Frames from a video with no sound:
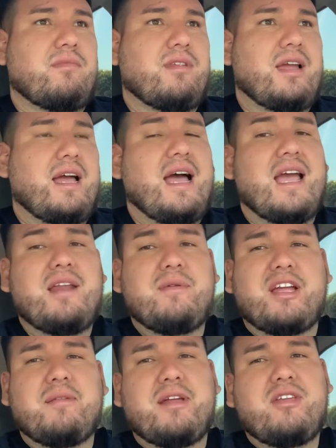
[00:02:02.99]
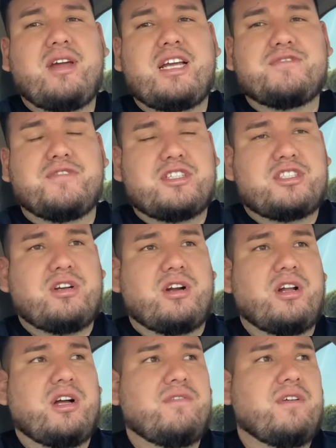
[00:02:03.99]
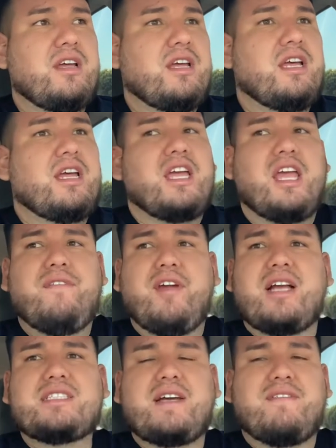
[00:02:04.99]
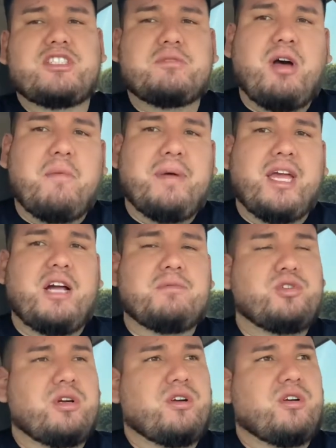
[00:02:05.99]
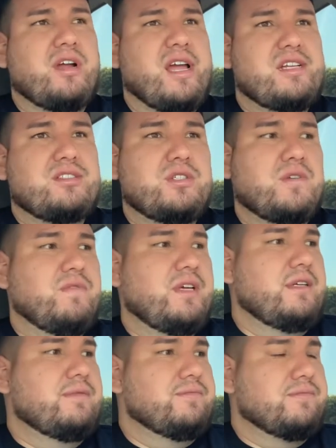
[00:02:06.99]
I highly recommend you guys first start off, if you guys have a small pickup truck or an S U V,